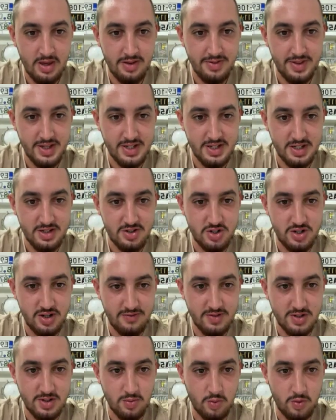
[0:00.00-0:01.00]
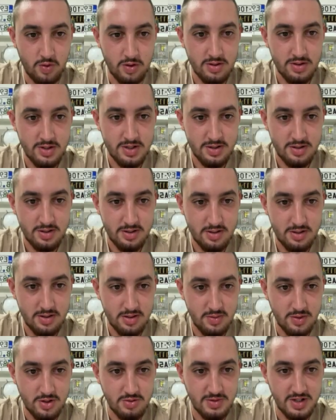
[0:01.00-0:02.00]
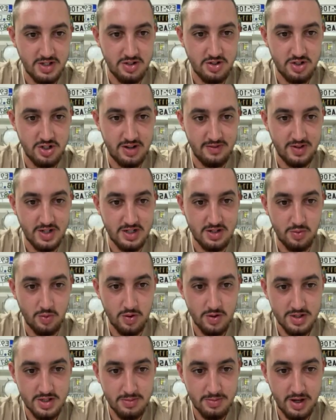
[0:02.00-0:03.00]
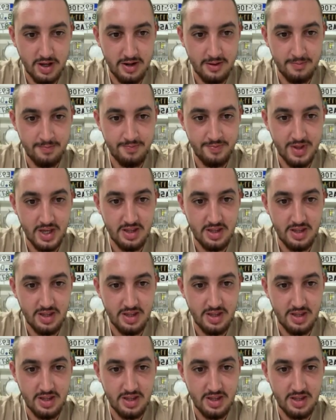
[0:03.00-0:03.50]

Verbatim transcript: This is shift towards, which means it's shifting towards the button.